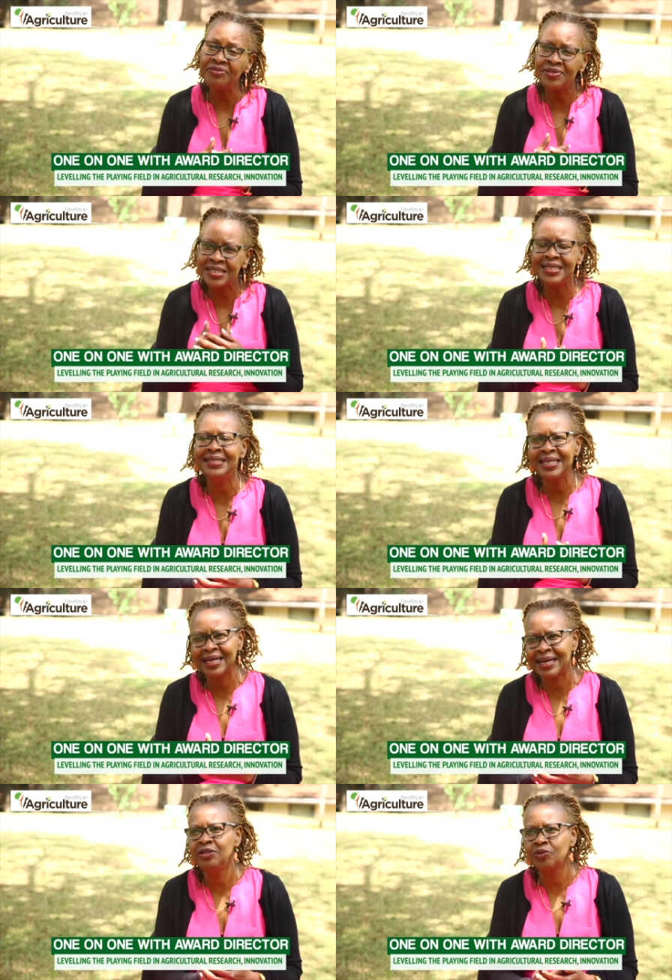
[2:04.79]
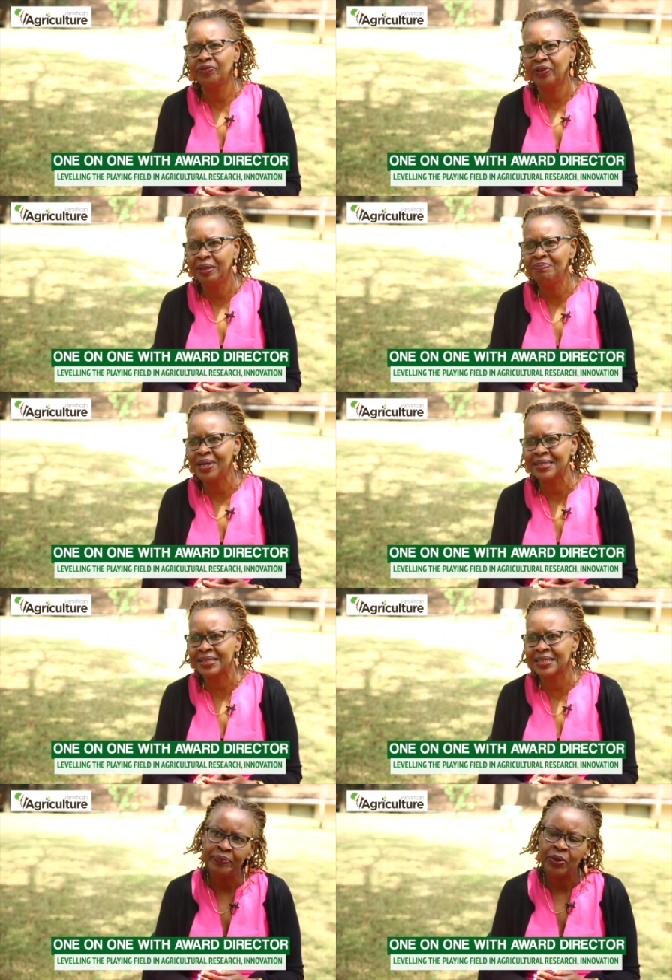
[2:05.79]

seen the kinds of impacts.